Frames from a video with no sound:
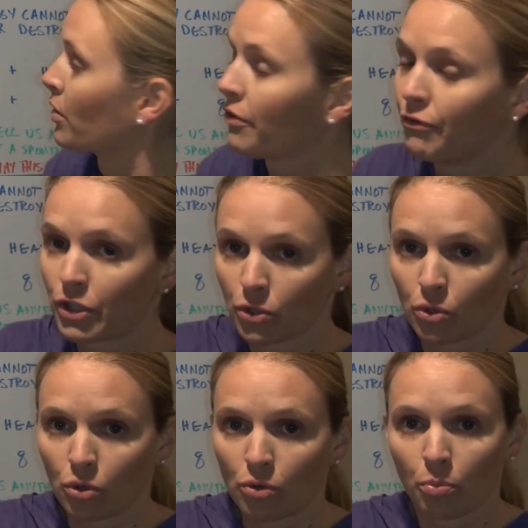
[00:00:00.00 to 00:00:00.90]
the
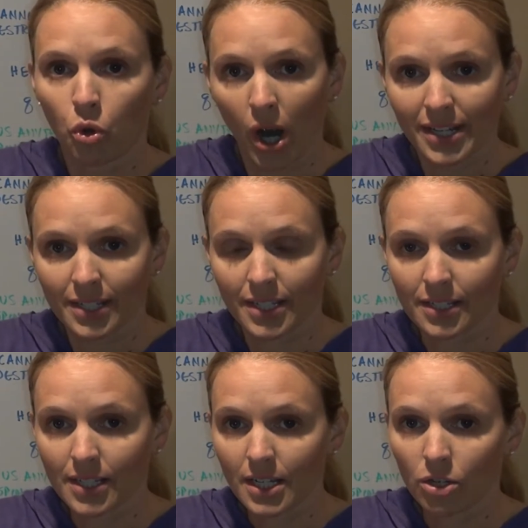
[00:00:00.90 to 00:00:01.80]
physical
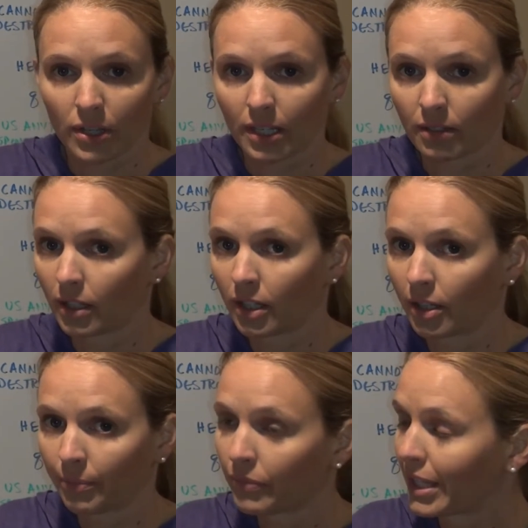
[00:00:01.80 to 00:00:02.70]
process, or the
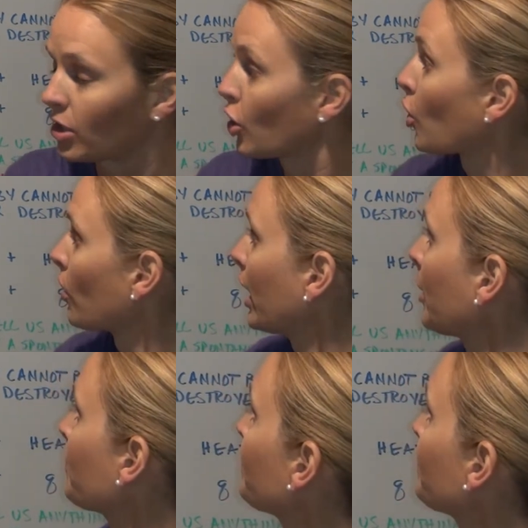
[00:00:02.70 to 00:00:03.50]
that's occurring.